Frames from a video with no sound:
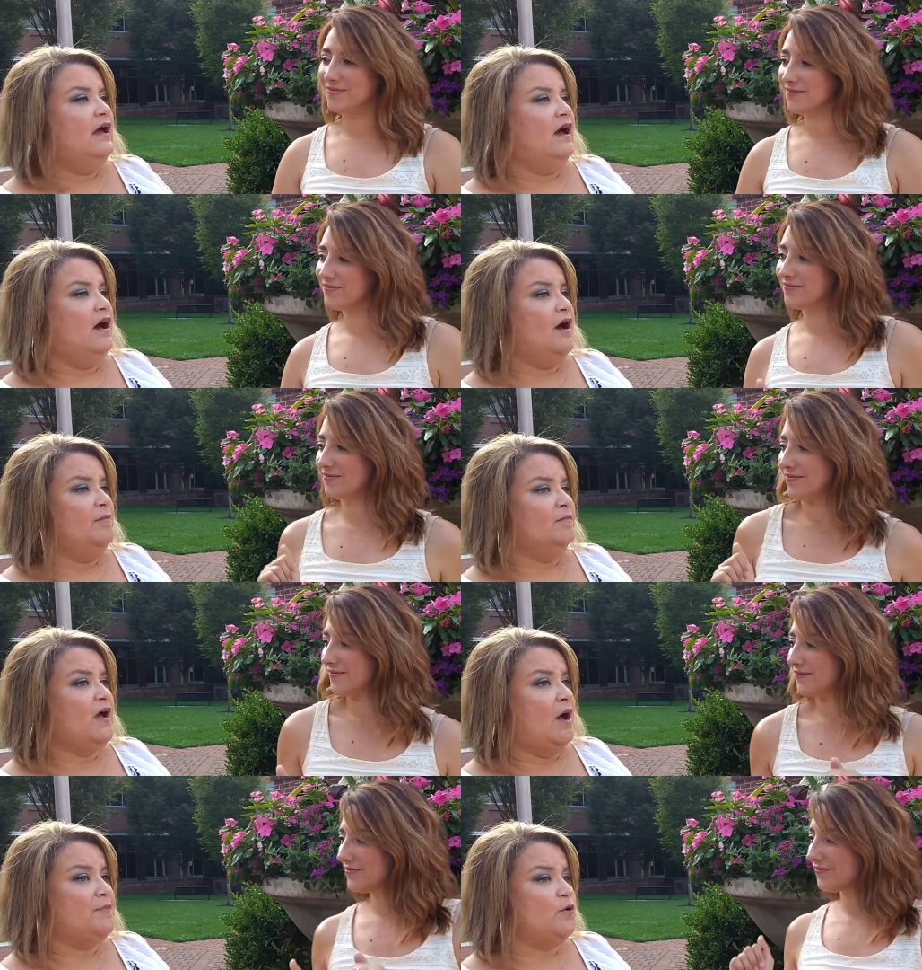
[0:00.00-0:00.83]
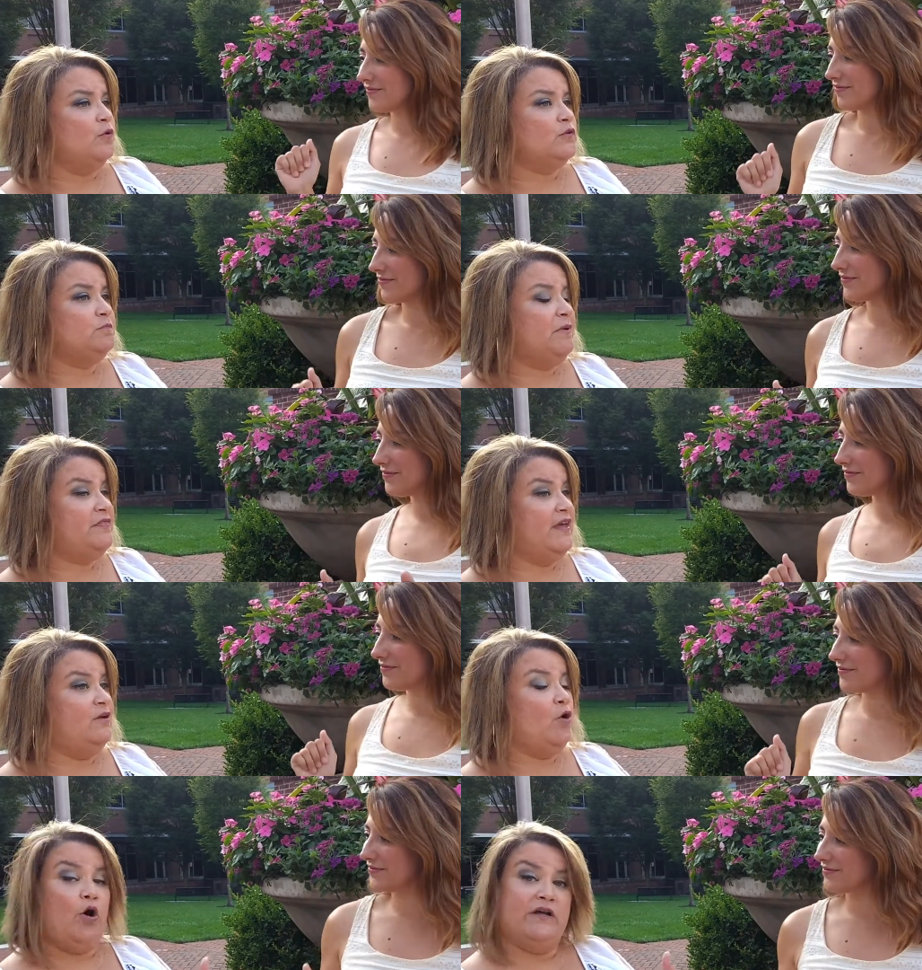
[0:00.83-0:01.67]
Speaker 1: um, couples. But
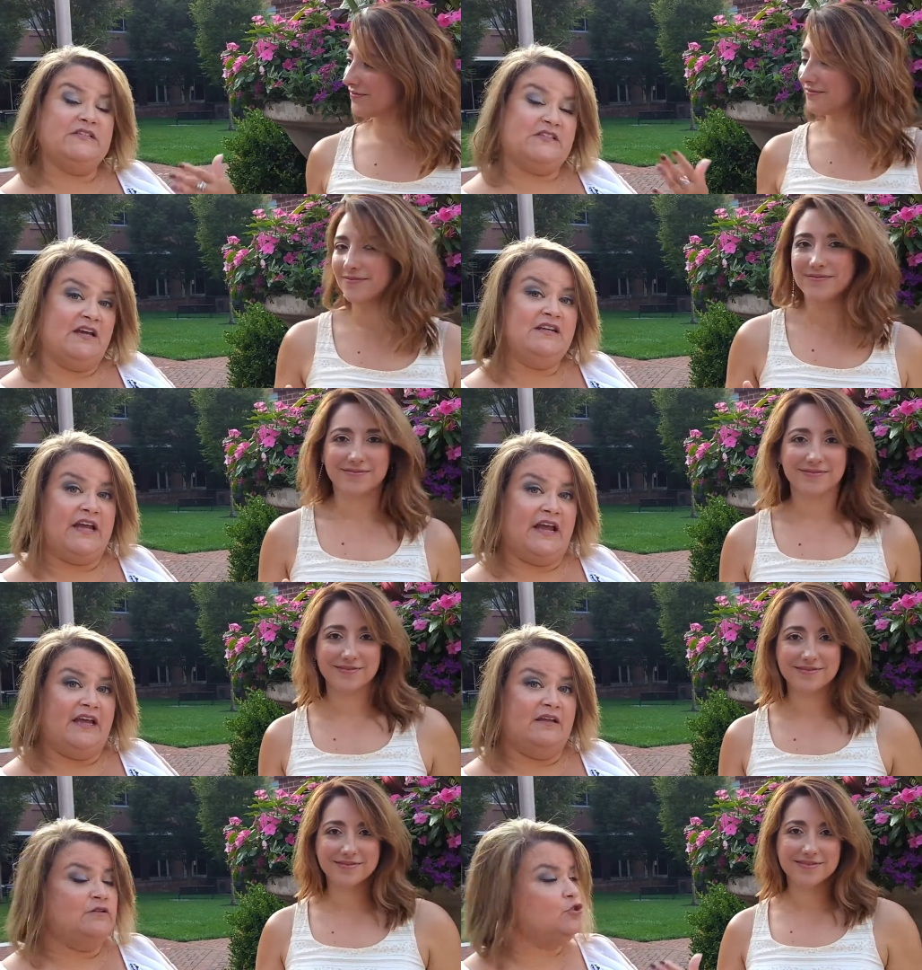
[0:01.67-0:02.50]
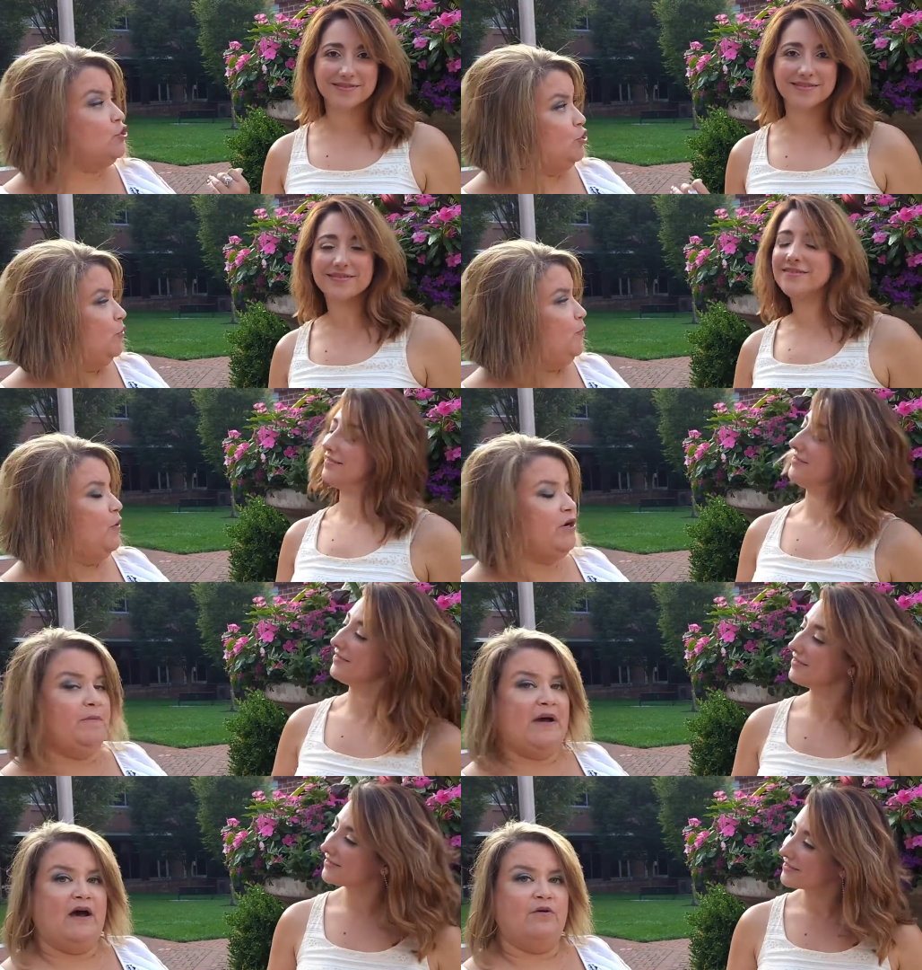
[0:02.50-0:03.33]
then on Sunday, to your point
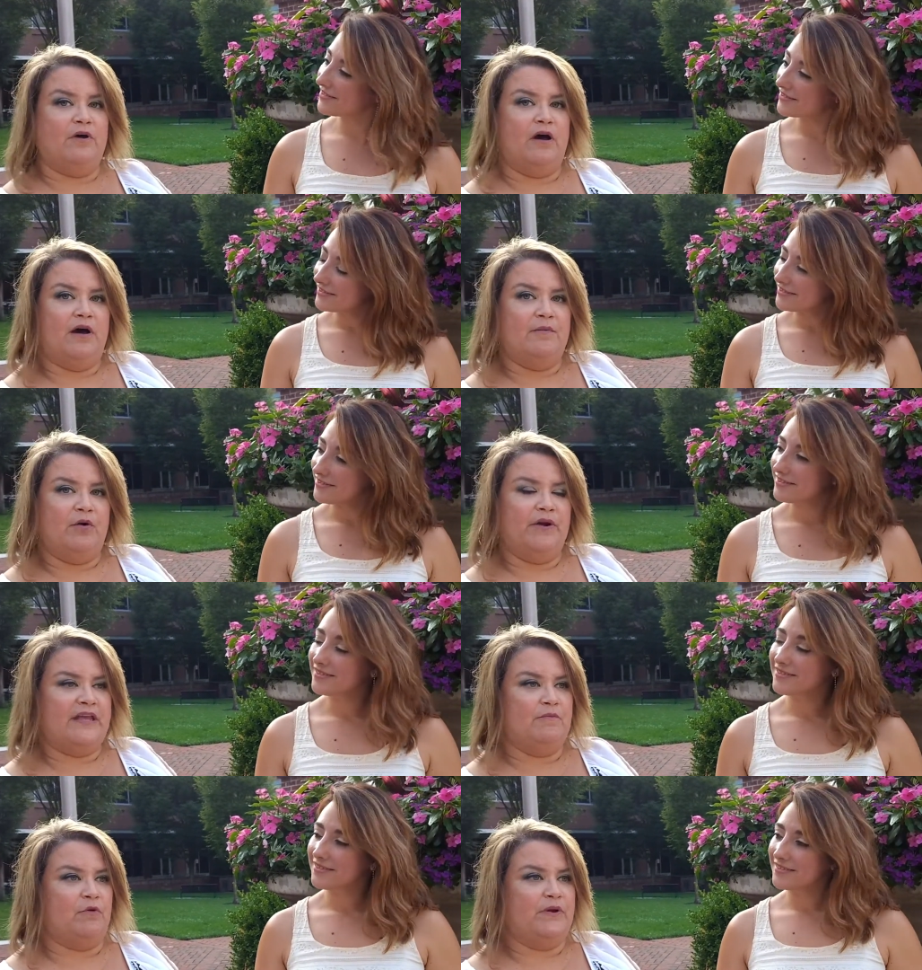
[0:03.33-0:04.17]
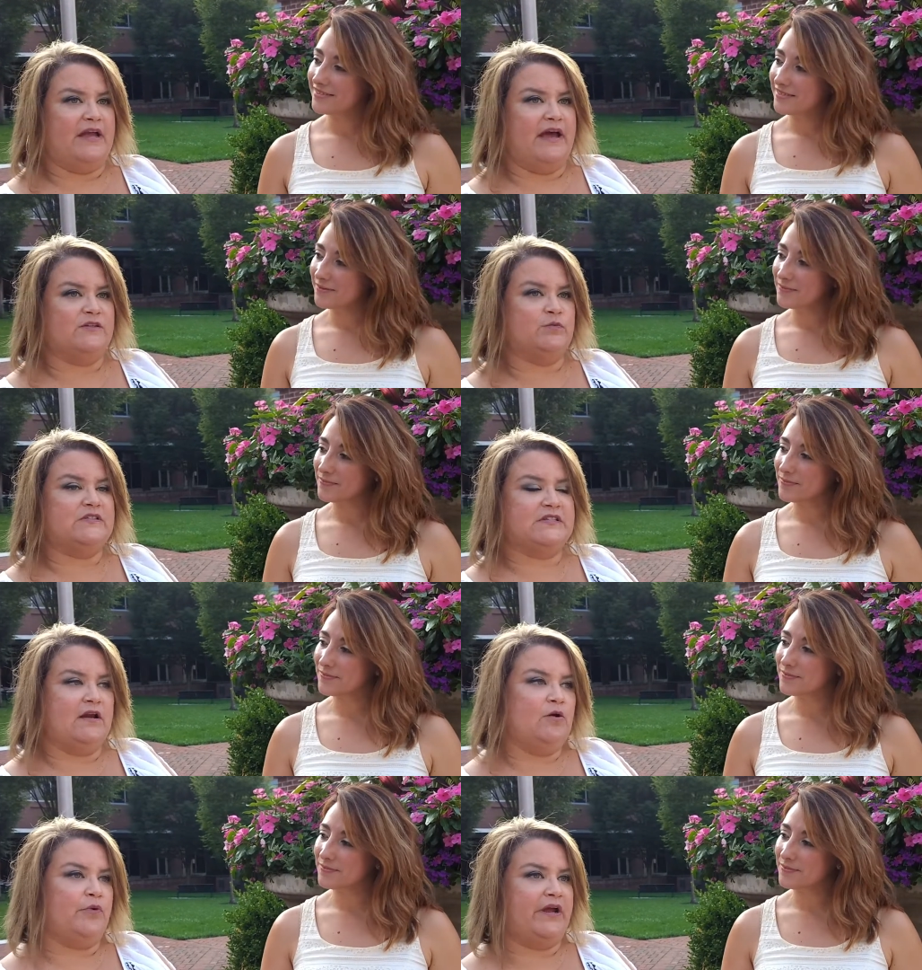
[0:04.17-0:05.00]
about um, Hurricane Maria, as we
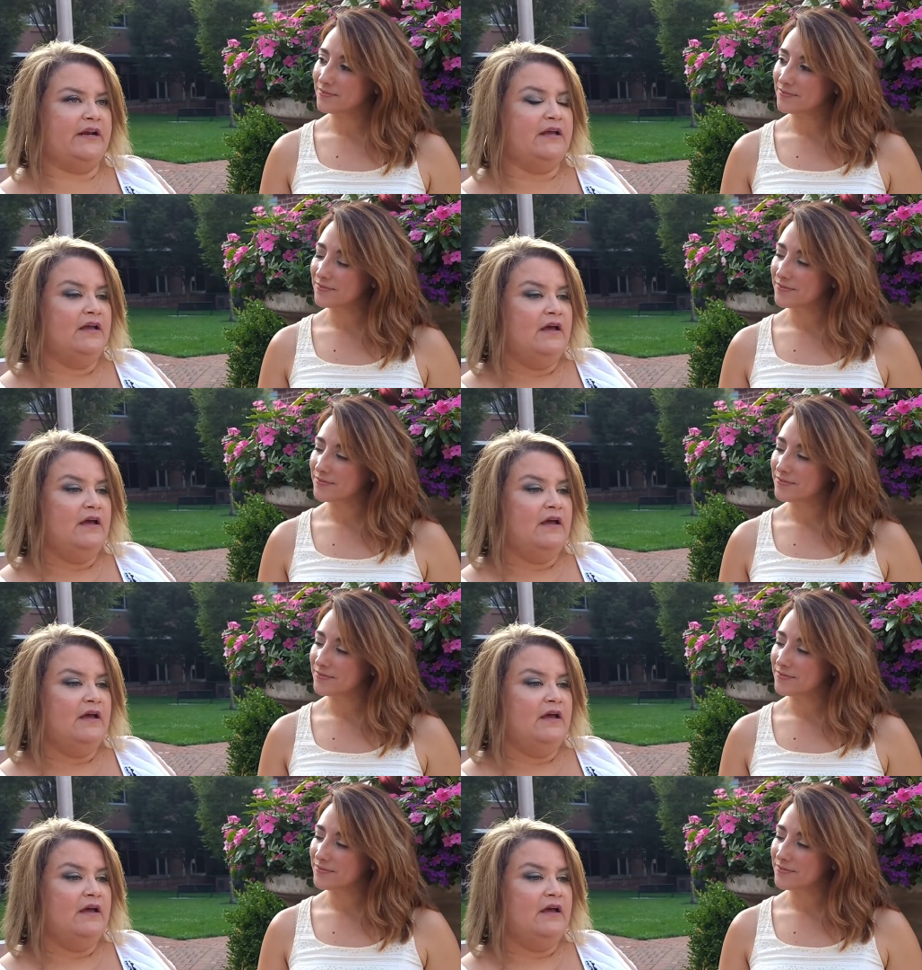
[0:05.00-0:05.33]
celebrate,